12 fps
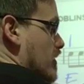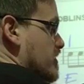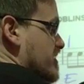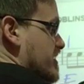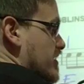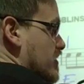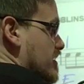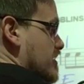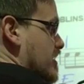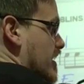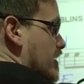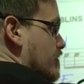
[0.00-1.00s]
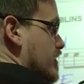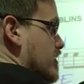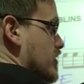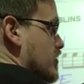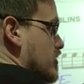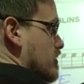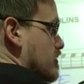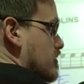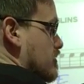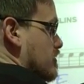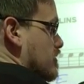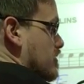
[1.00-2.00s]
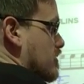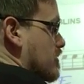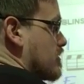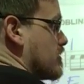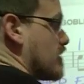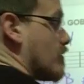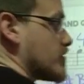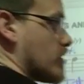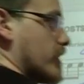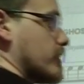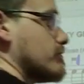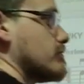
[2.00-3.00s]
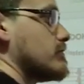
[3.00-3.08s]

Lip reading: still in second position. I'm sorry.